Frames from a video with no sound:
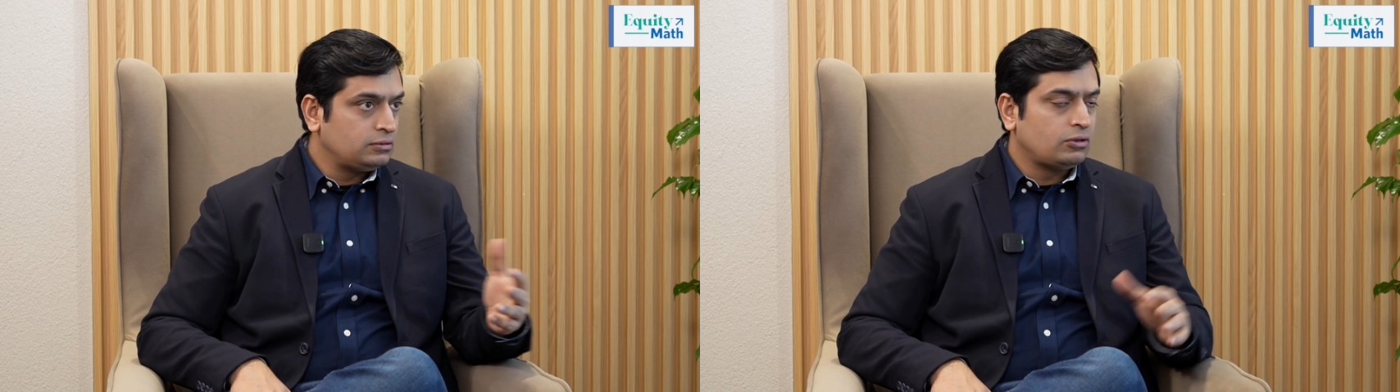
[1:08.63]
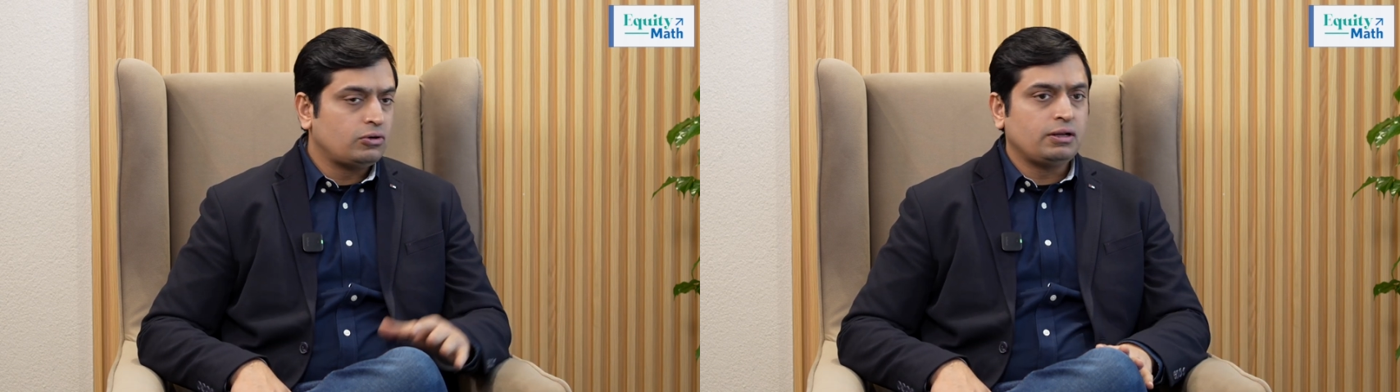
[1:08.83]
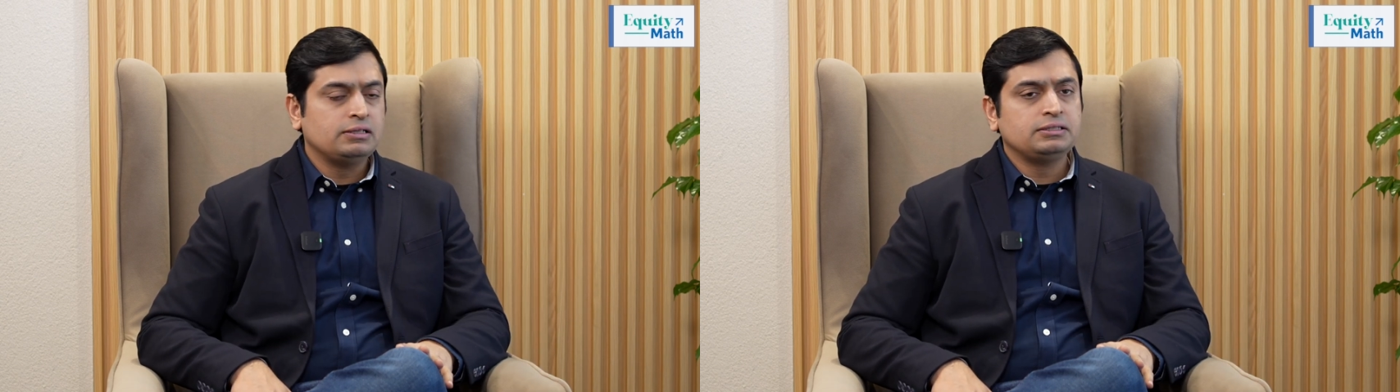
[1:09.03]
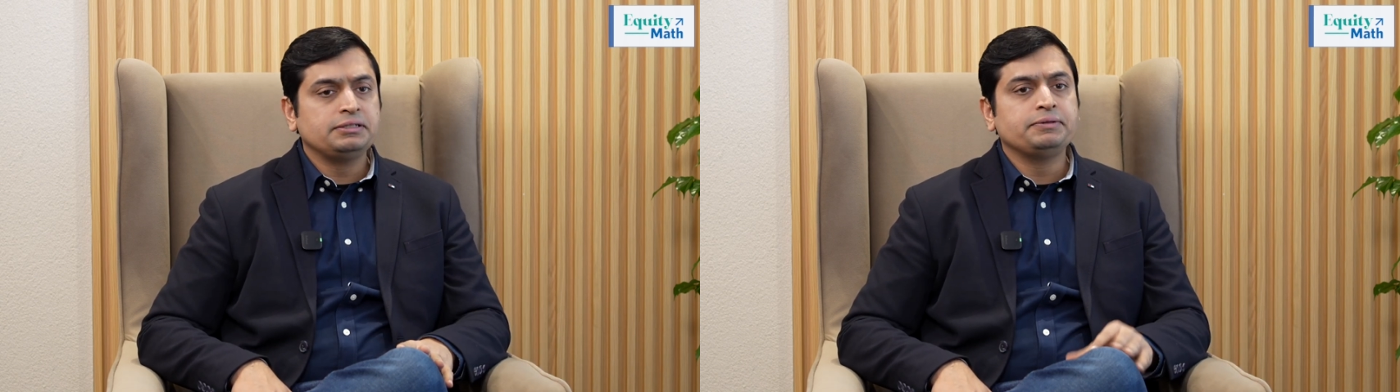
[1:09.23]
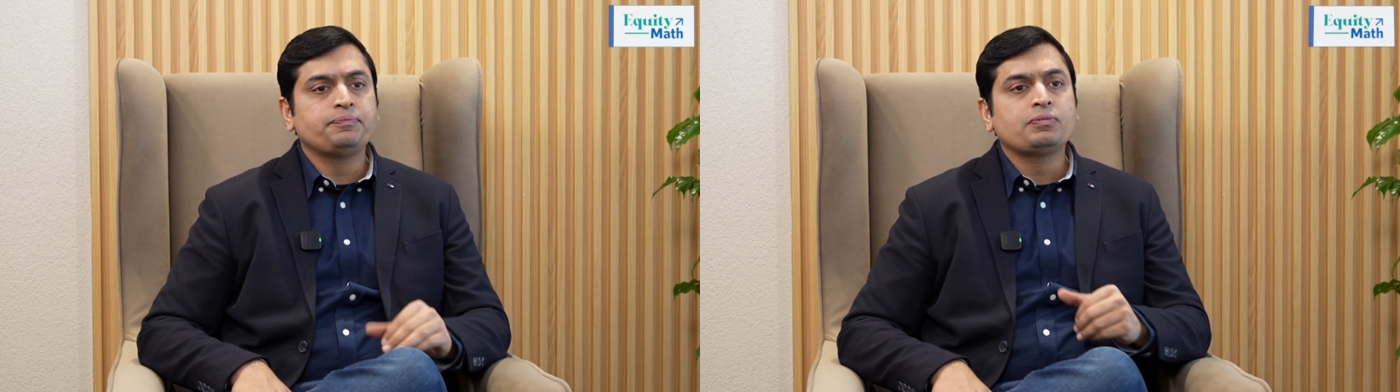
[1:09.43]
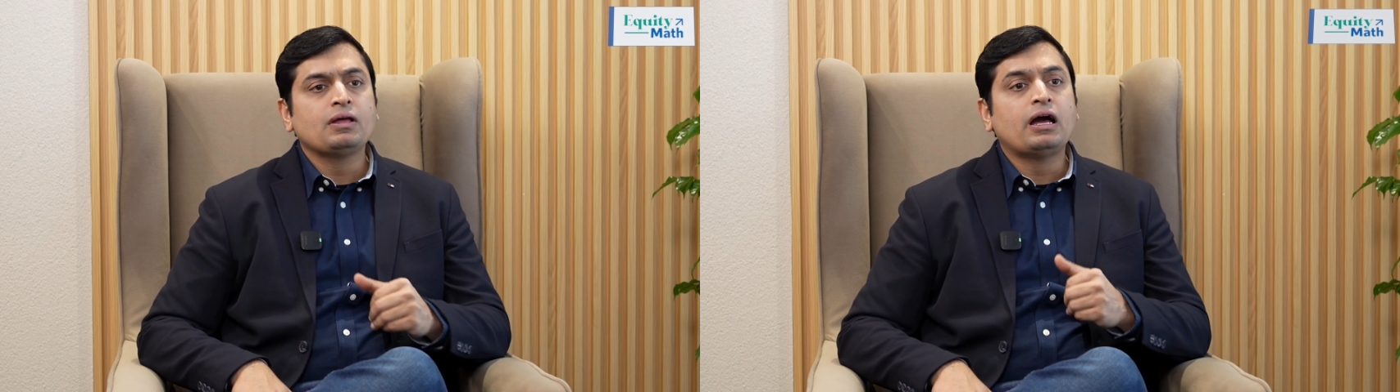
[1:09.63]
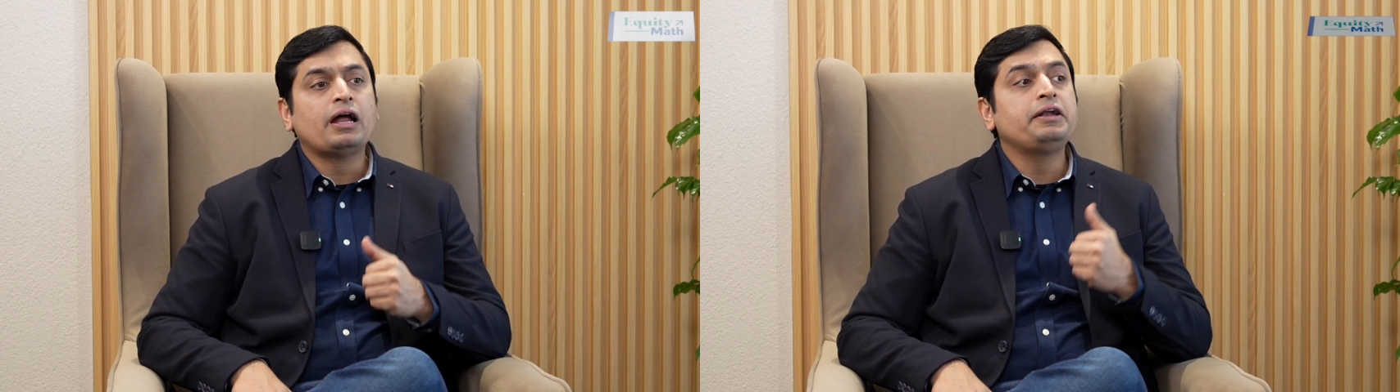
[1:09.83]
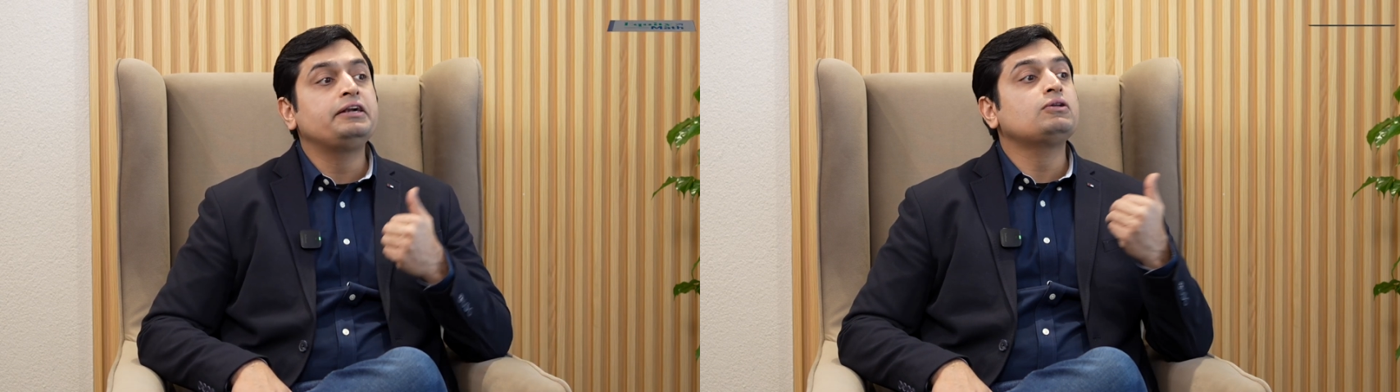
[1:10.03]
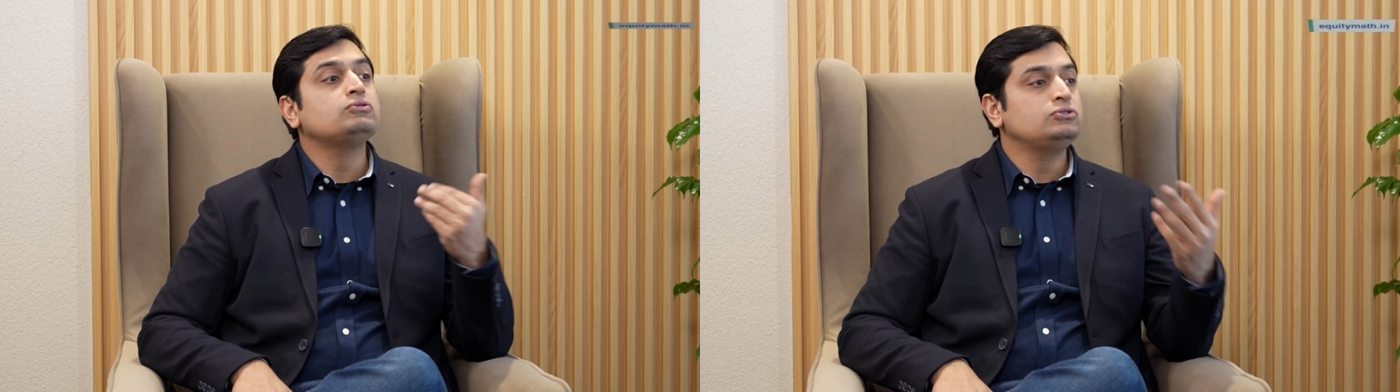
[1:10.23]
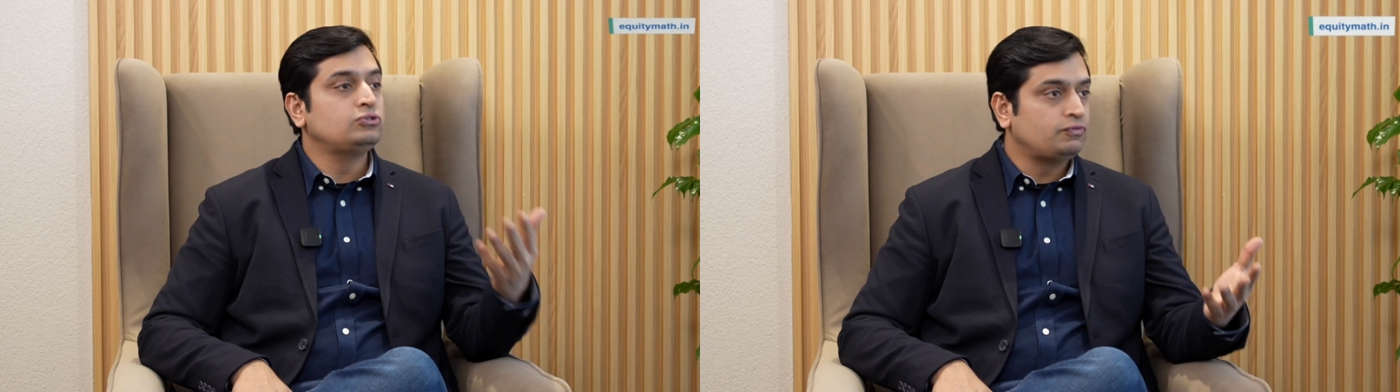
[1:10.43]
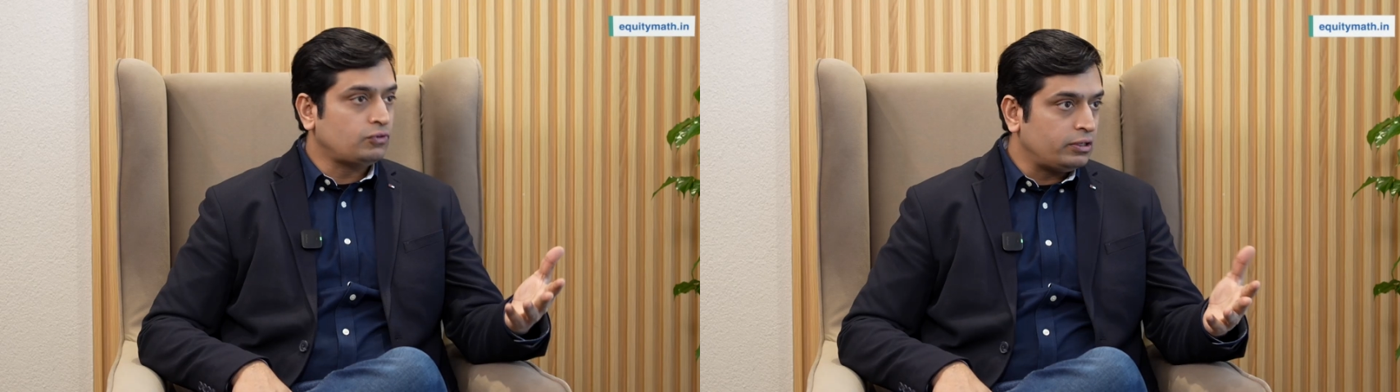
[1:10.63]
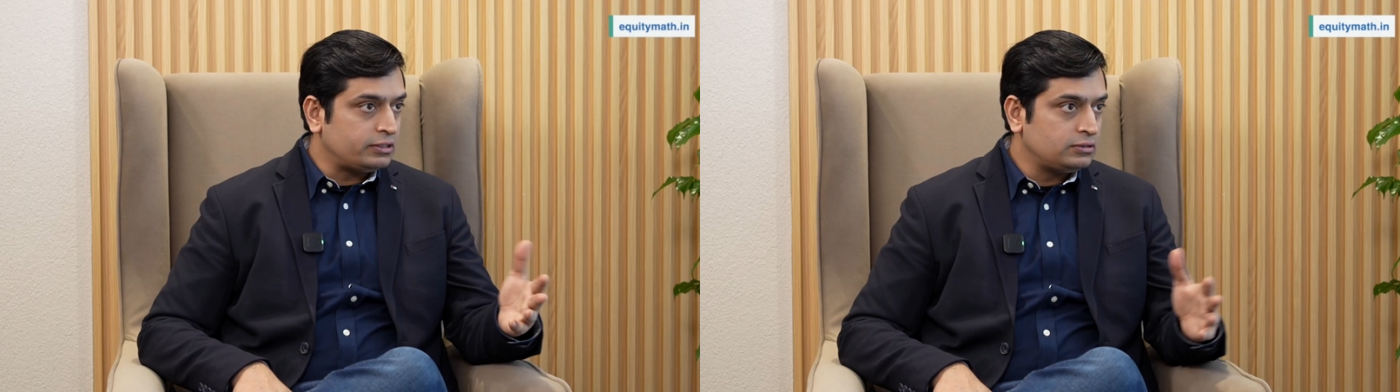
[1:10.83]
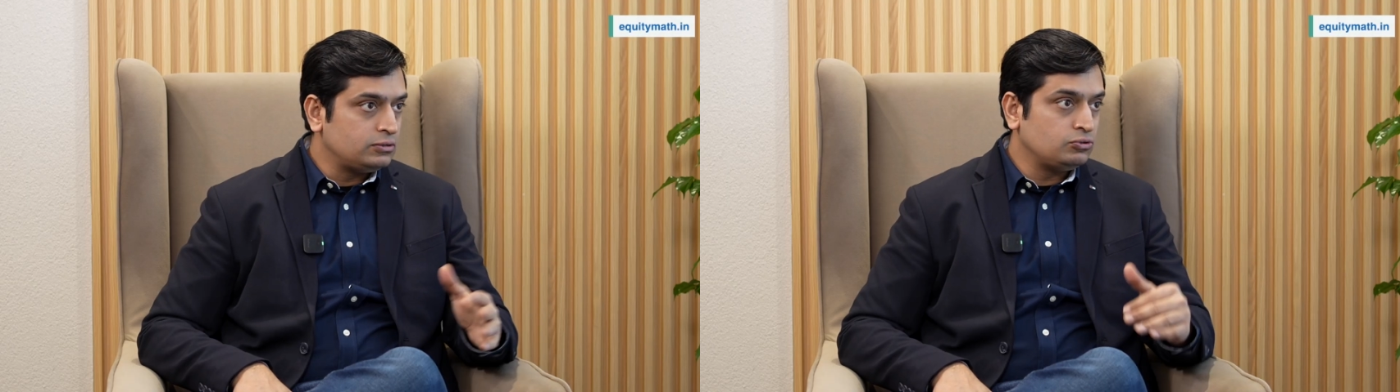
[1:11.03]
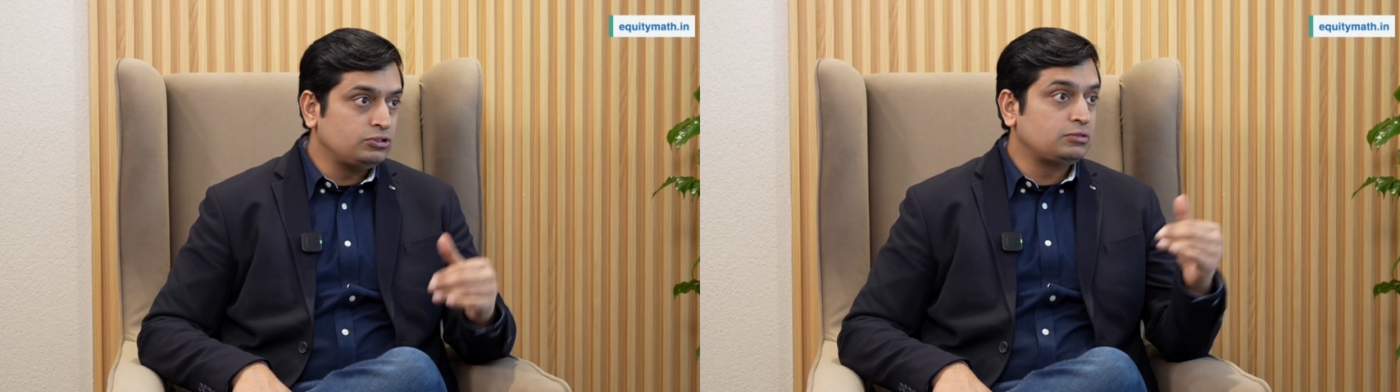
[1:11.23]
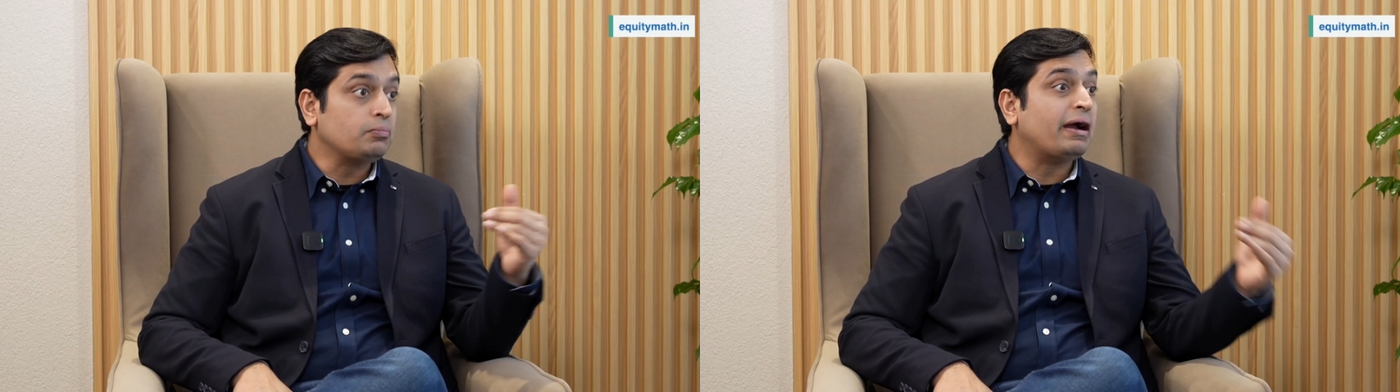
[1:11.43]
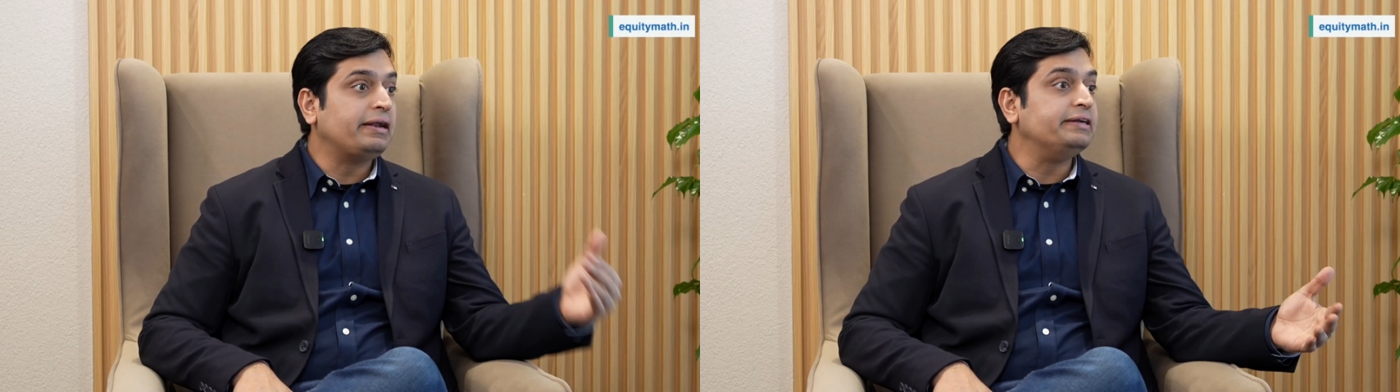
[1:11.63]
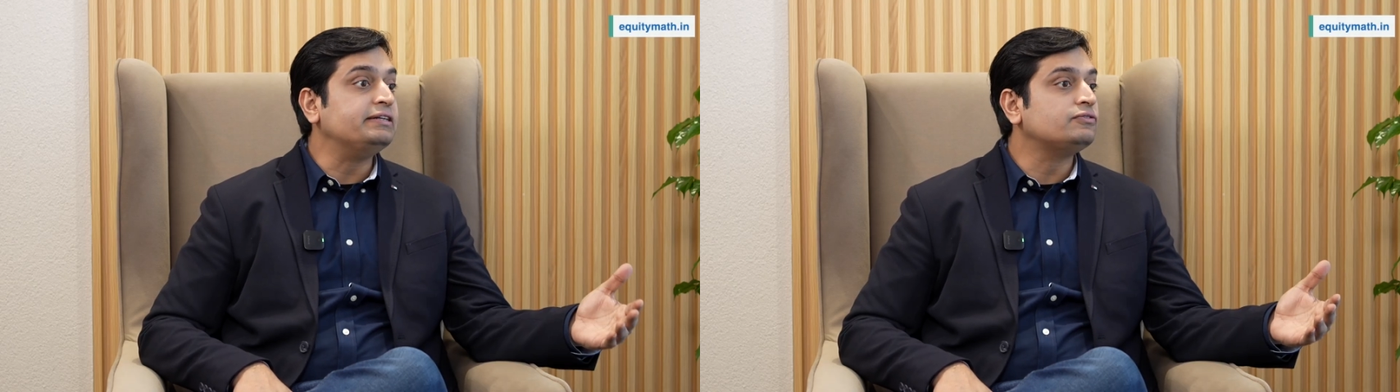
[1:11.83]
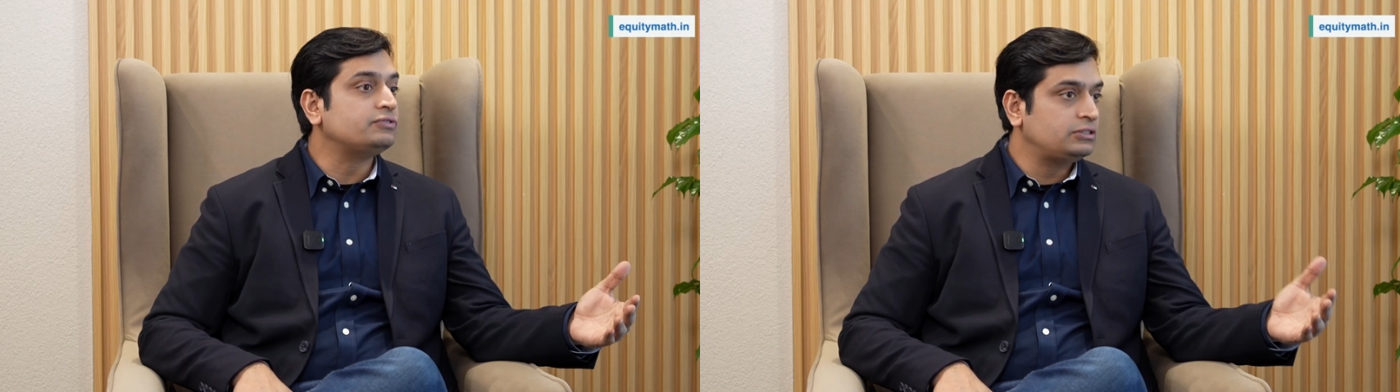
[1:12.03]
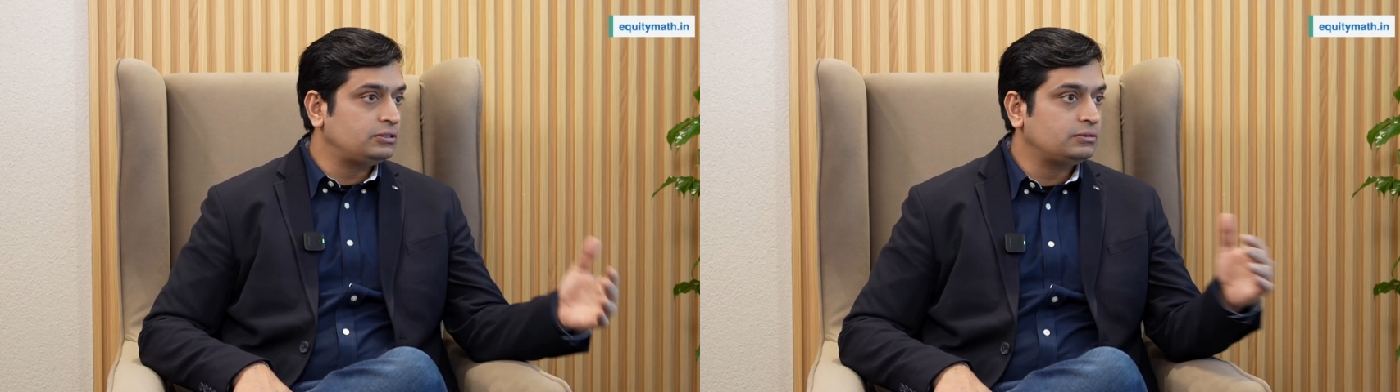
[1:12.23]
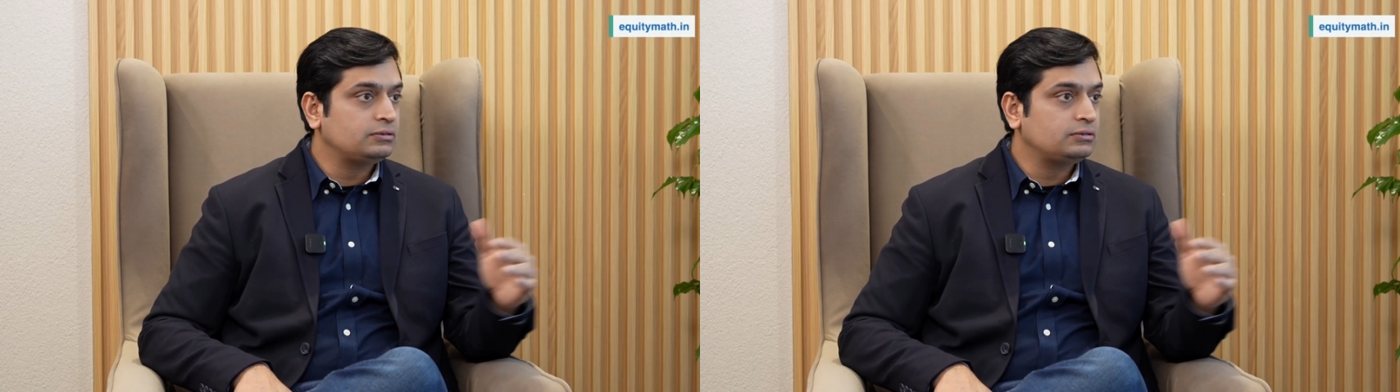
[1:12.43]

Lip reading: or I'll say hundred thousands of dollars to just buy data first.